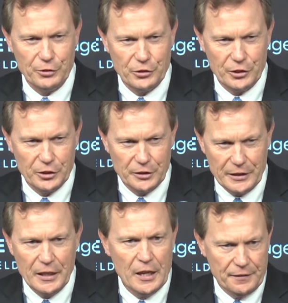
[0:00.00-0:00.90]

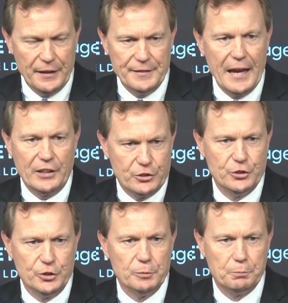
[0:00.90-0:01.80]
facility that that
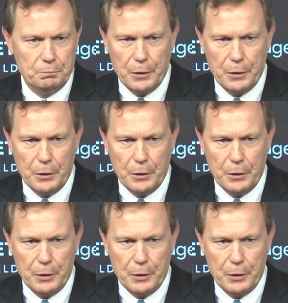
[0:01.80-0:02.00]
shouldn't